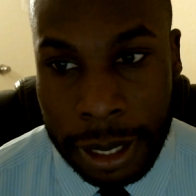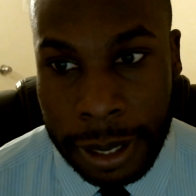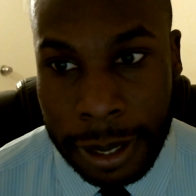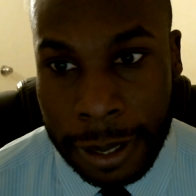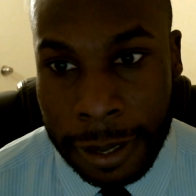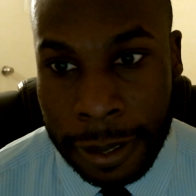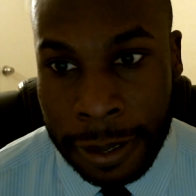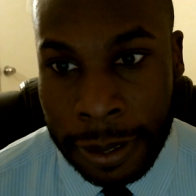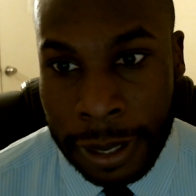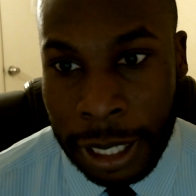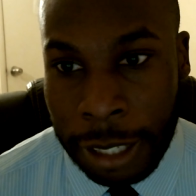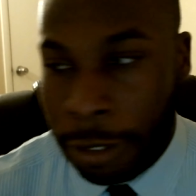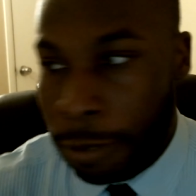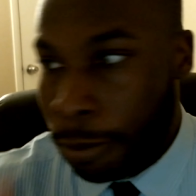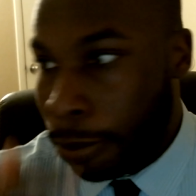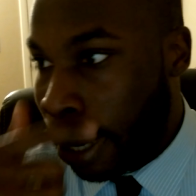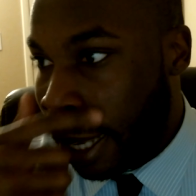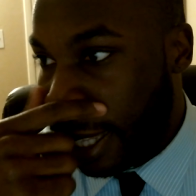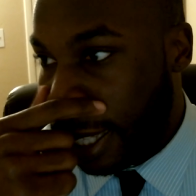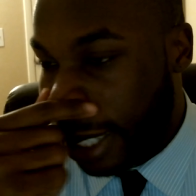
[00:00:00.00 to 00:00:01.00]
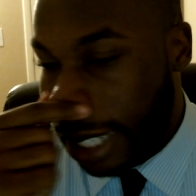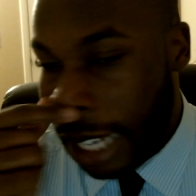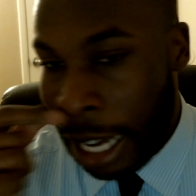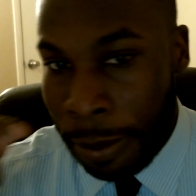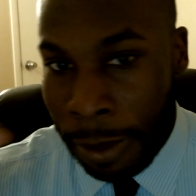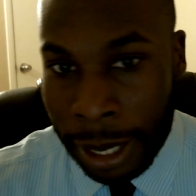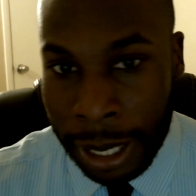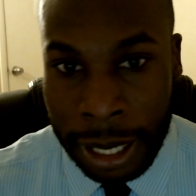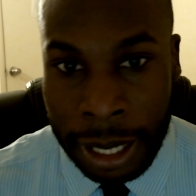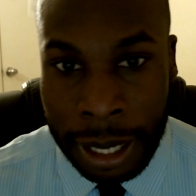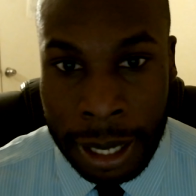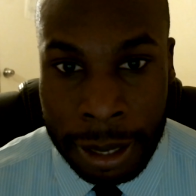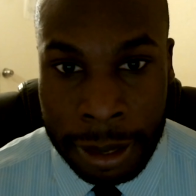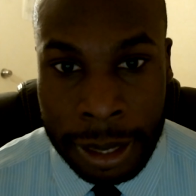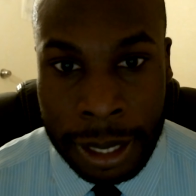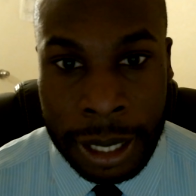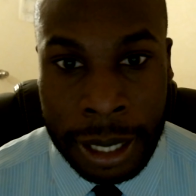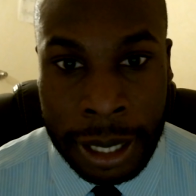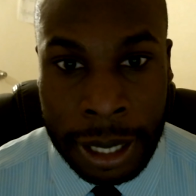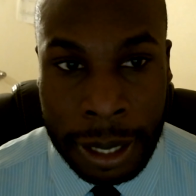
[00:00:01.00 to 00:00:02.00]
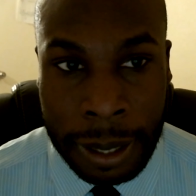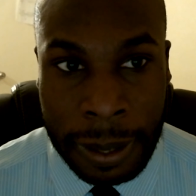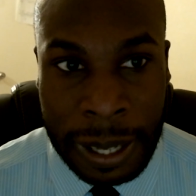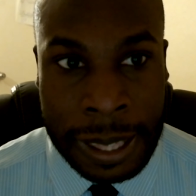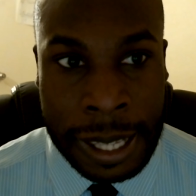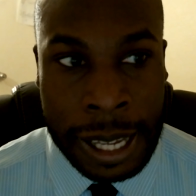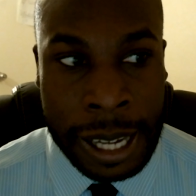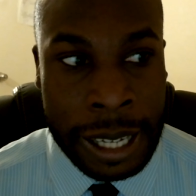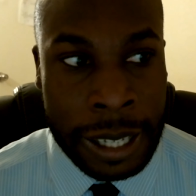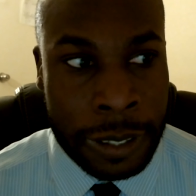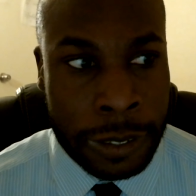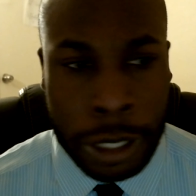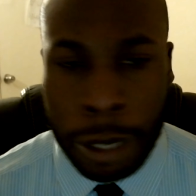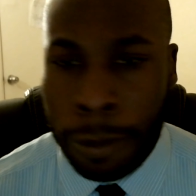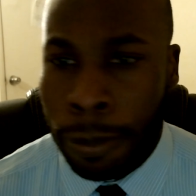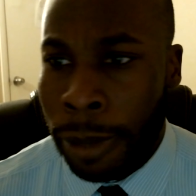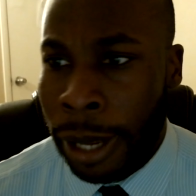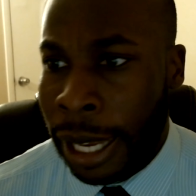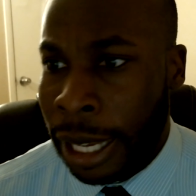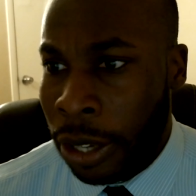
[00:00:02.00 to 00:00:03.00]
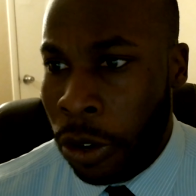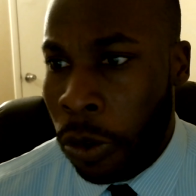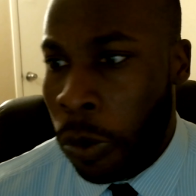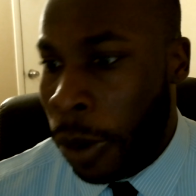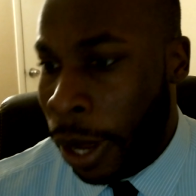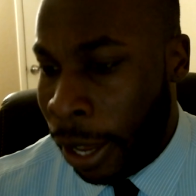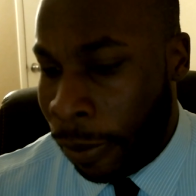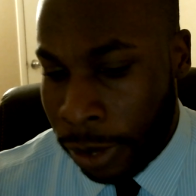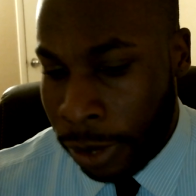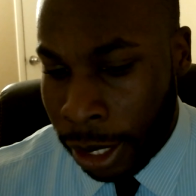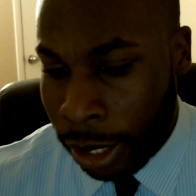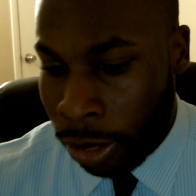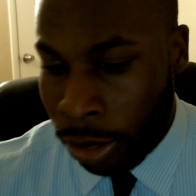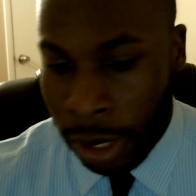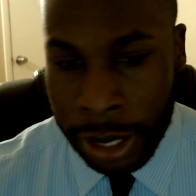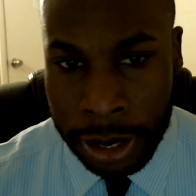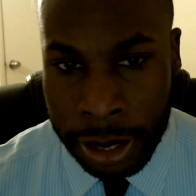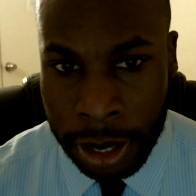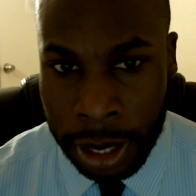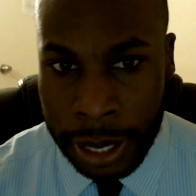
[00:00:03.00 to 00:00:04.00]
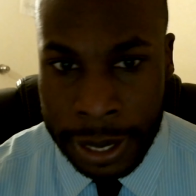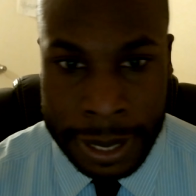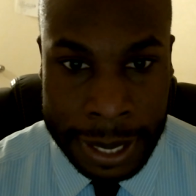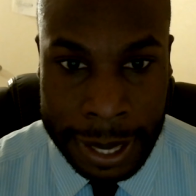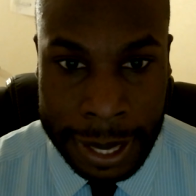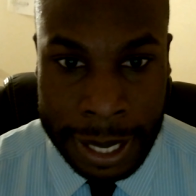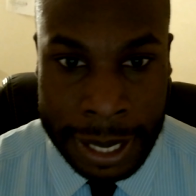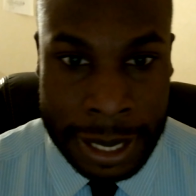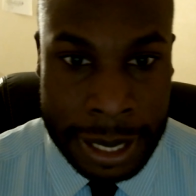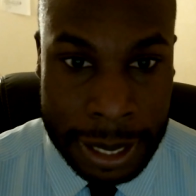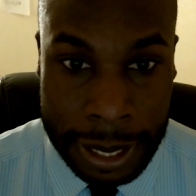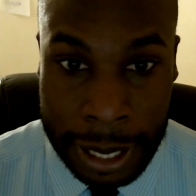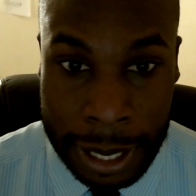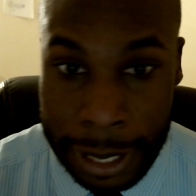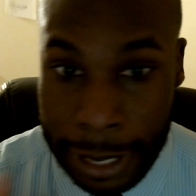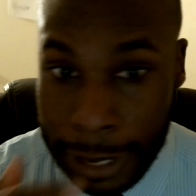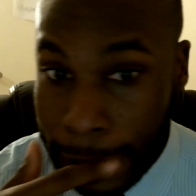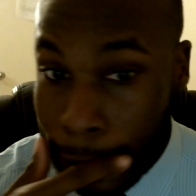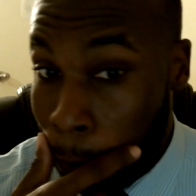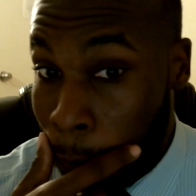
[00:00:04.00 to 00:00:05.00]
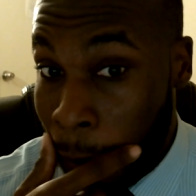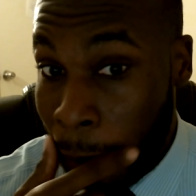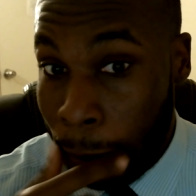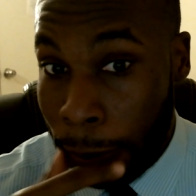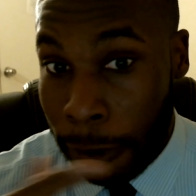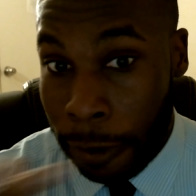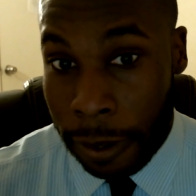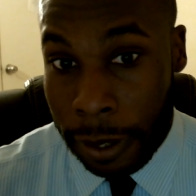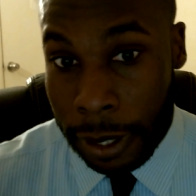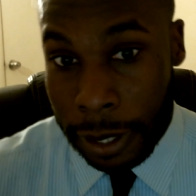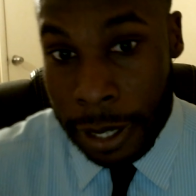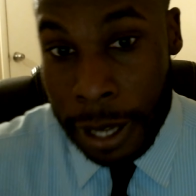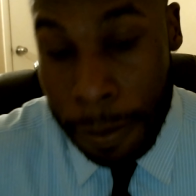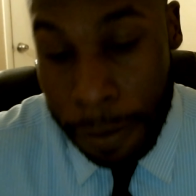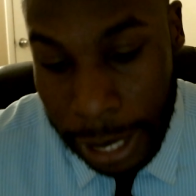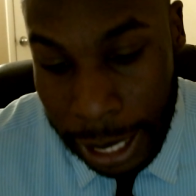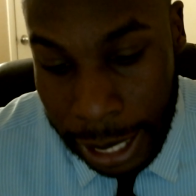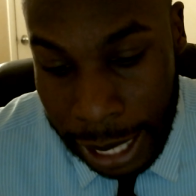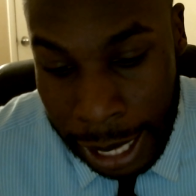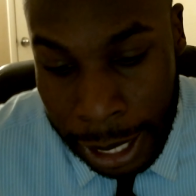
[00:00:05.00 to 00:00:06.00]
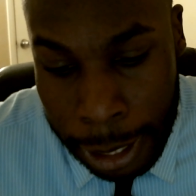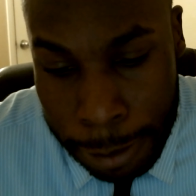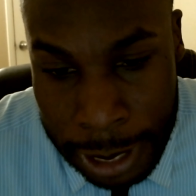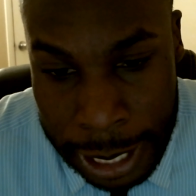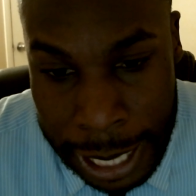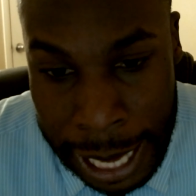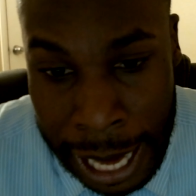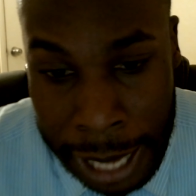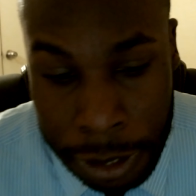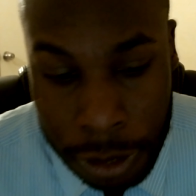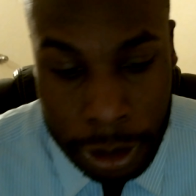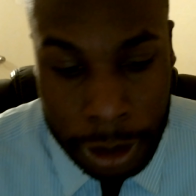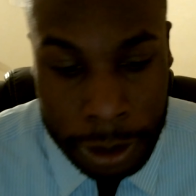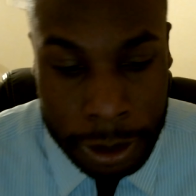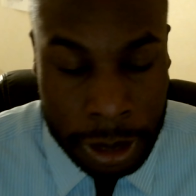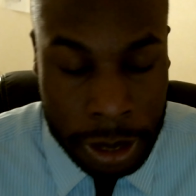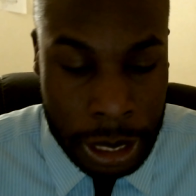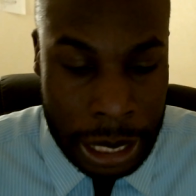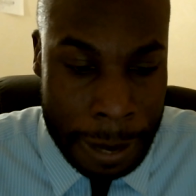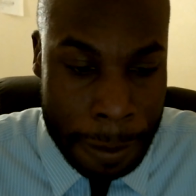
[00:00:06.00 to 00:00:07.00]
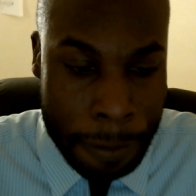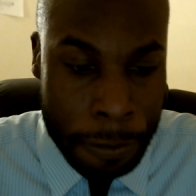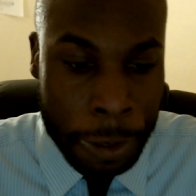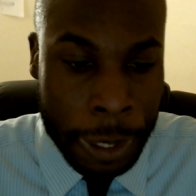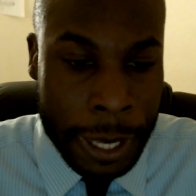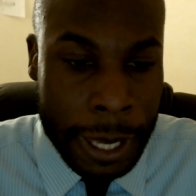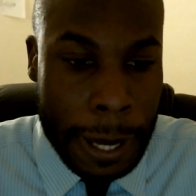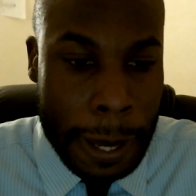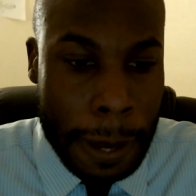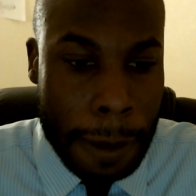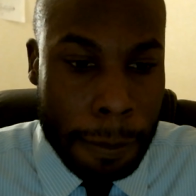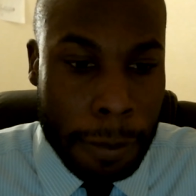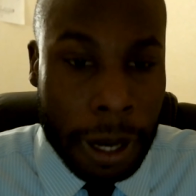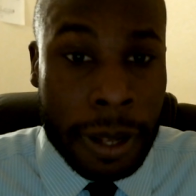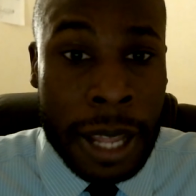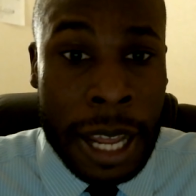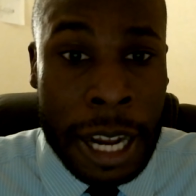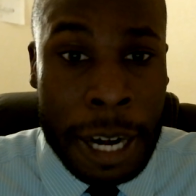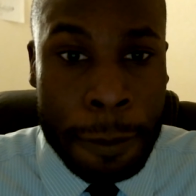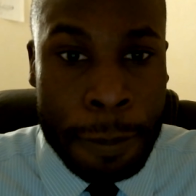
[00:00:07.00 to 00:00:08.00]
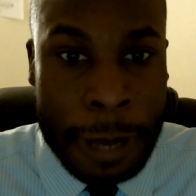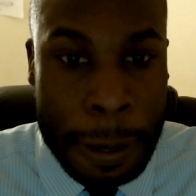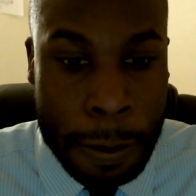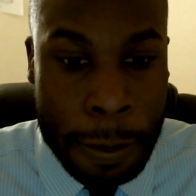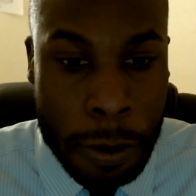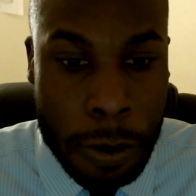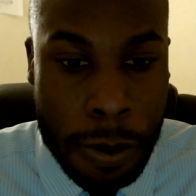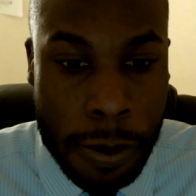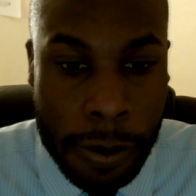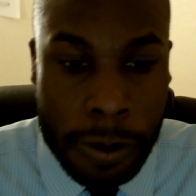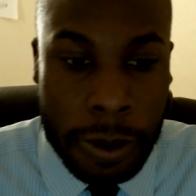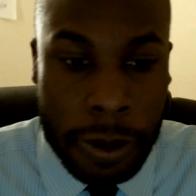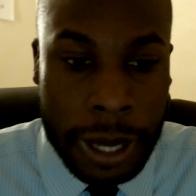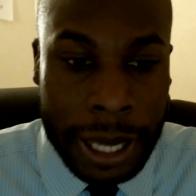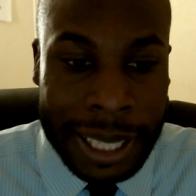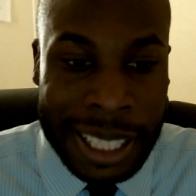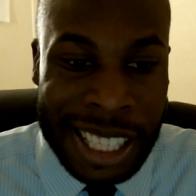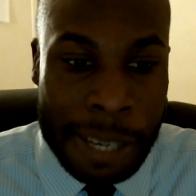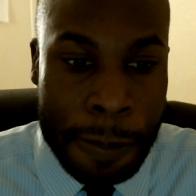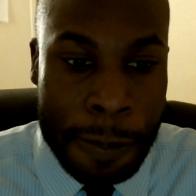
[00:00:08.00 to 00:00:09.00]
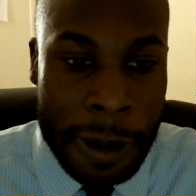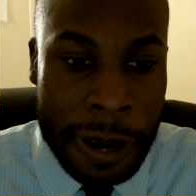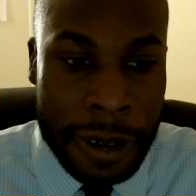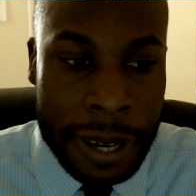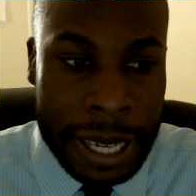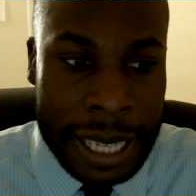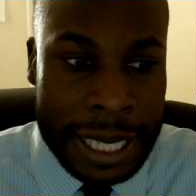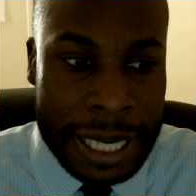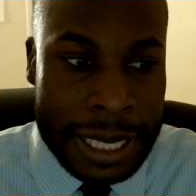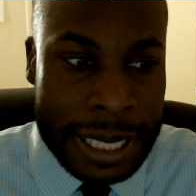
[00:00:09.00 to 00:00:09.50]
even by the time I get out at the house, I'm like, oh, I have to get this, and done. And some people that comes naturally to them, but a lot of people who experience